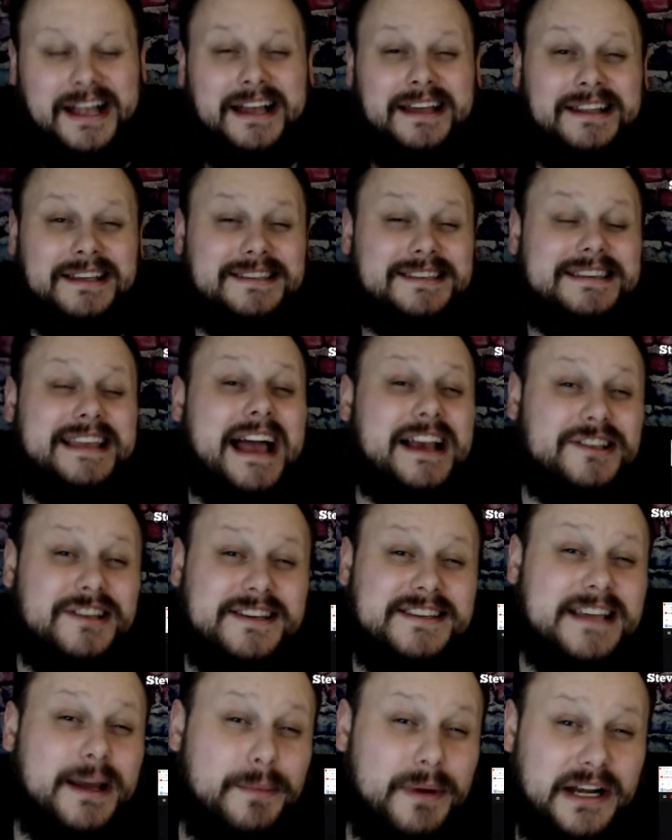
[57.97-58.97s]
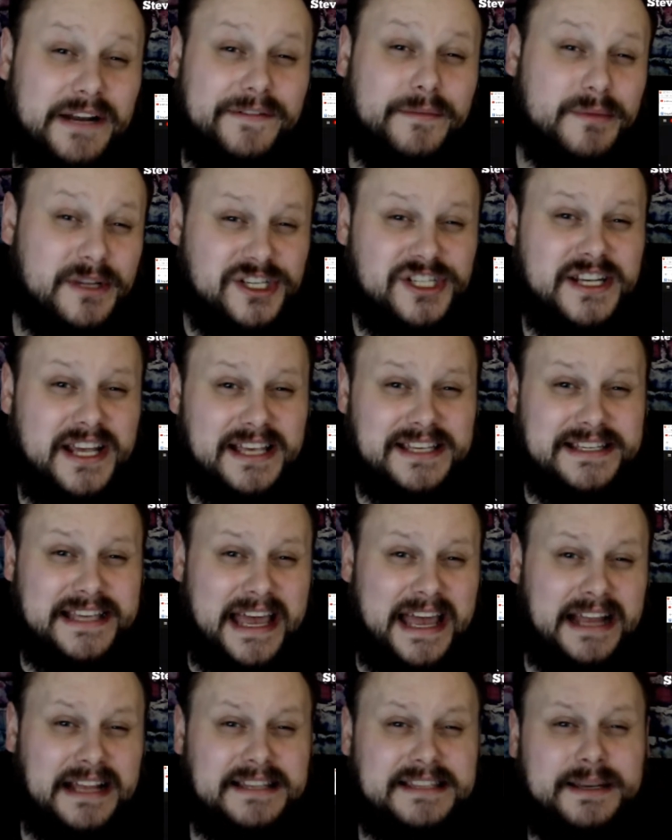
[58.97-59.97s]
This is actually somebody from the GS
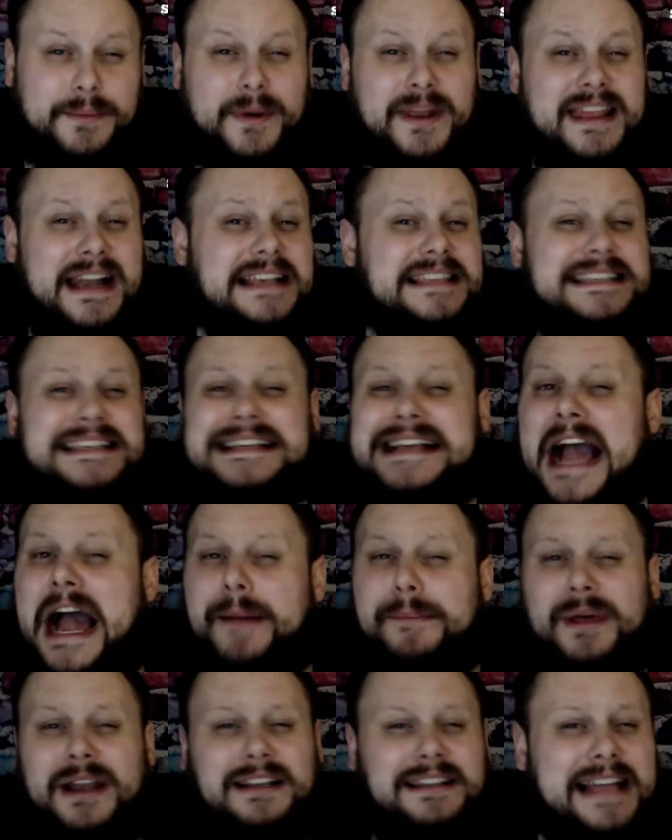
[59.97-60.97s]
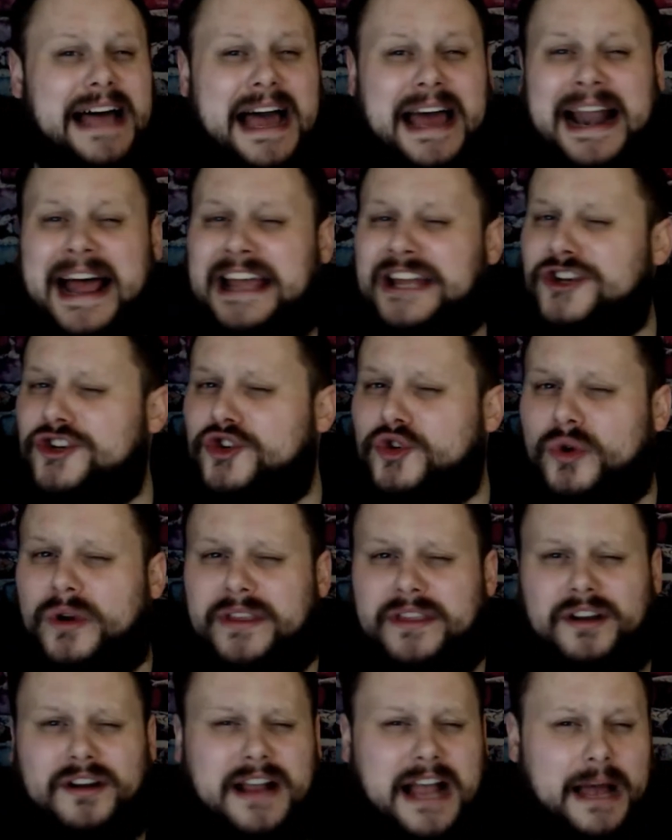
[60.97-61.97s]
gang. It's somebody that I see comment a lot. I enjoy
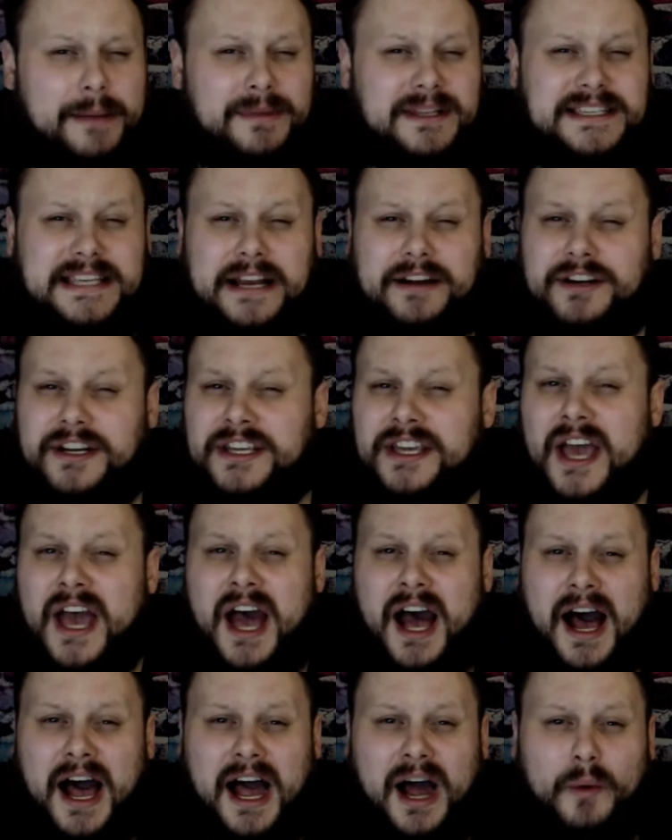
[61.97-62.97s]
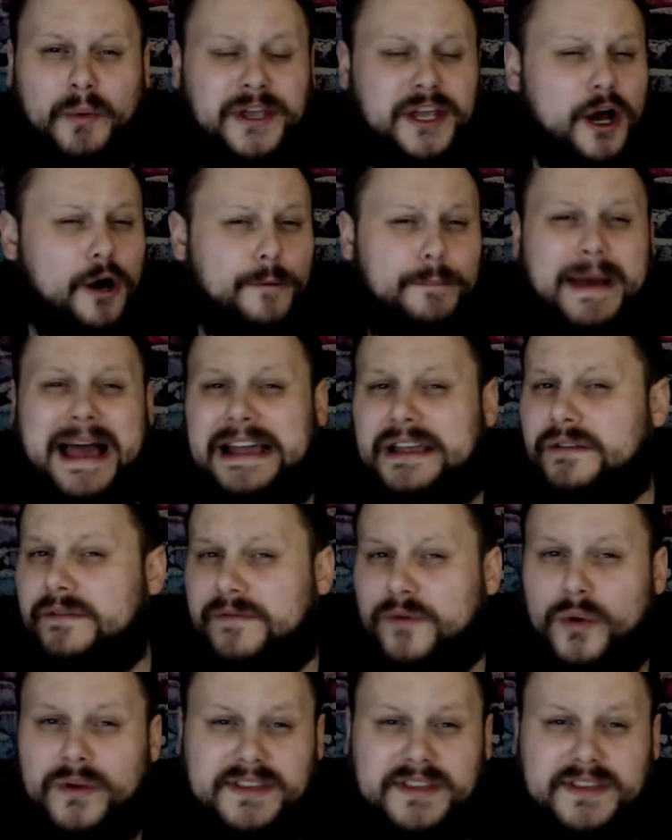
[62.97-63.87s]
their commentary. We go back and forth